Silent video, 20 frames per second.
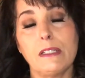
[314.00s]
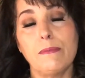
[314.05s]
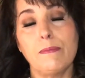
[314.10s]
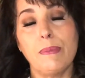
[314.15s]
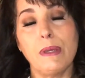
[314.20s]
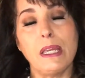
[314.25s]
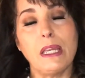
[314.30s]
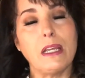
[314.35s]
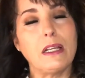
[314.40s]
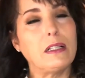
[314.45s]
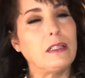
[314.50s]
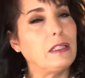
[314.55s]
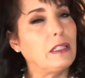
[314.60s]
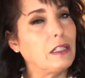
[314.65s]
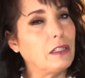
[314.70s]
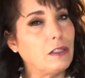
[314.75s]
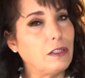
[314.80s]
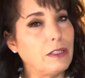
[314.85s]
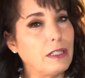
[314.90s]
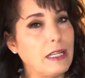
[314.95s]
being
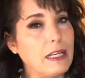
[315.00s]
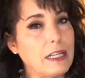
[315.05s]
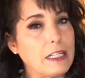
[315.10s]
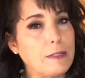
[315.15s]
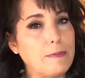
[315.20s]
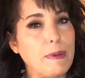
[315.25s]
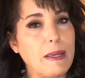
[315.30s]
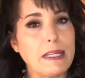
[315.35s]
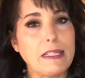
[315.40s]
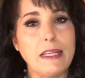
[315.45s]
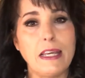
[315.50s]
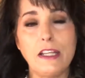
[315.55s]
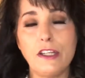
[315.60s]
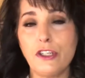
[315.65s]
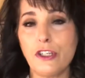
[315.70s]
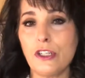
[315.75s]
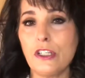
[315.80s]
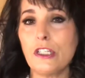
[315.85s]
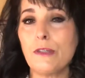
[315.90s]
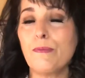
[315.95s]
clear on the
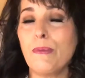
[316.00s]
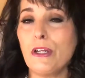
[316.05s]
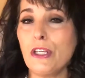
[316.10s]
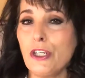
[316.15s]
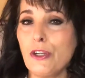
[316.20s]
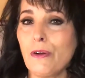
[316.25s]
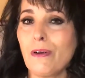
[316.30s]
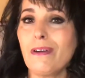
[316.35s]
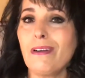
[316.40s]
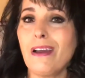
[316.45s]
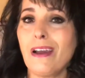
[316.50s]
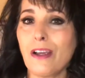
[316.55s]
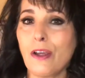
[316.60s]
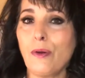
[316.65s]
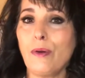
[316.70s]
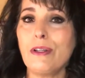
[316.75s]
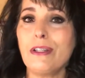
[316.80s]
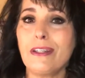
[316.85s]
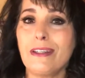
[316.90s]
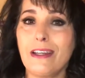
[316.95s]
expectations, but you're not
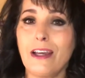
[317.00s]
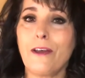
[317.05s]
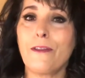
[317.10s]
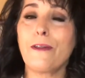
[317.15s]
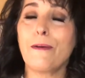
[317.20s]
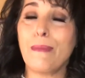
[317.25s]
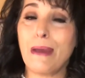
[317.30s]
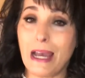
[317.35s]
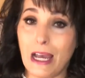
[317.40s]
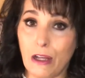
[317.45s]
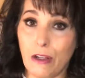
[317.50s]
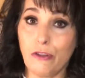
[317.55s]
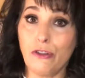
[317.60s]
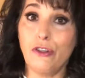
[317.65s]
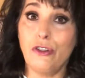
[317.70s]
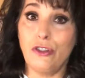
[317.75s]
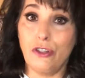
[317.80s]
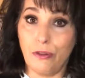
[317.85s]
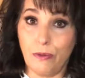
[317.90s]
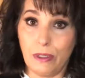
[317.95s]
going to tell them how to
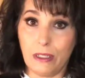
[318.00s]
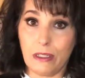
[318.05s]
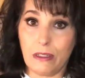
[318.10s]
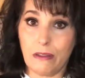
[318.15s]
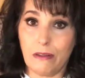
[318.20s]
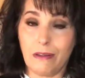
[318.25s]
do it.